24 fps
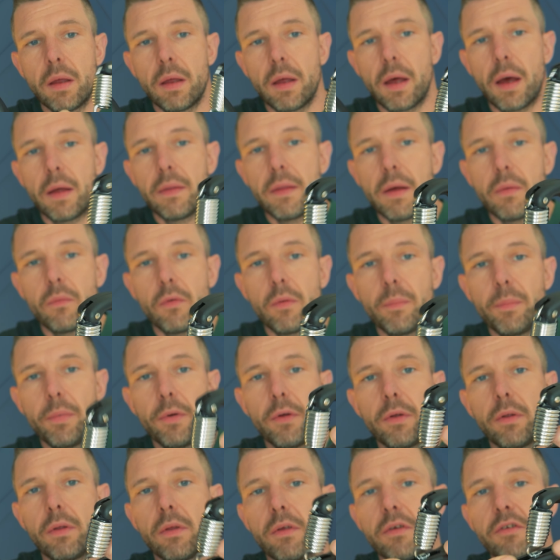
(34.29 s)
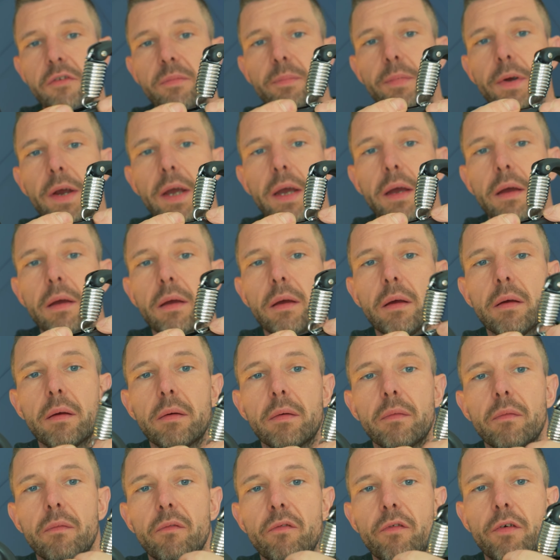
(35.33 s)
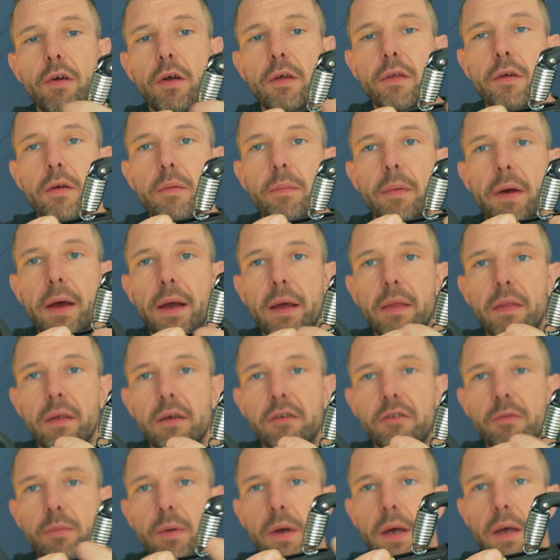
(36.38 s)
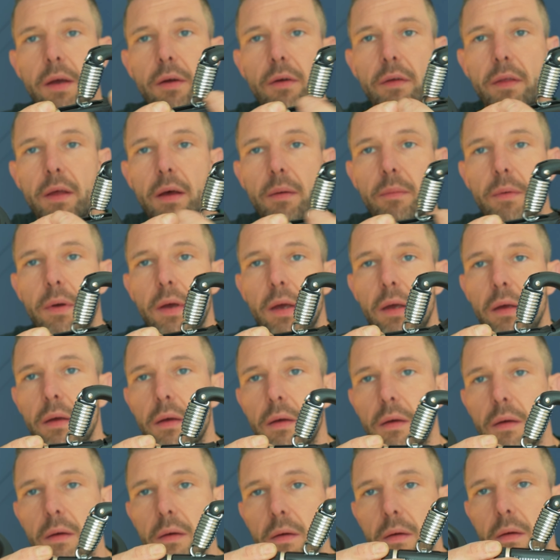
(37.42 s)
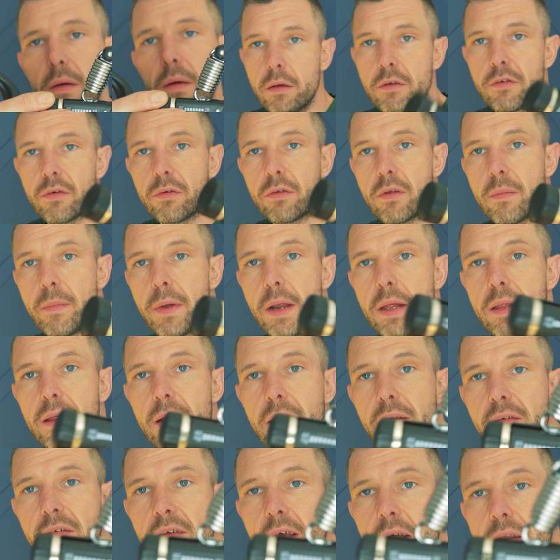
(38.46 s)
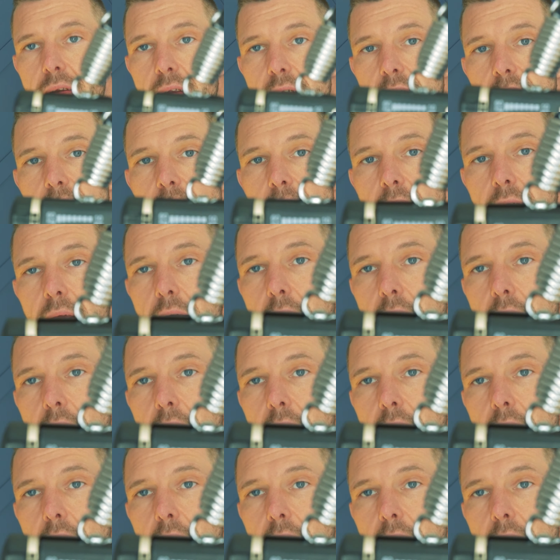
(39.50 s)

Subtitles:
and that will pull the spring further back this way or that way. So at the minute that's set to 10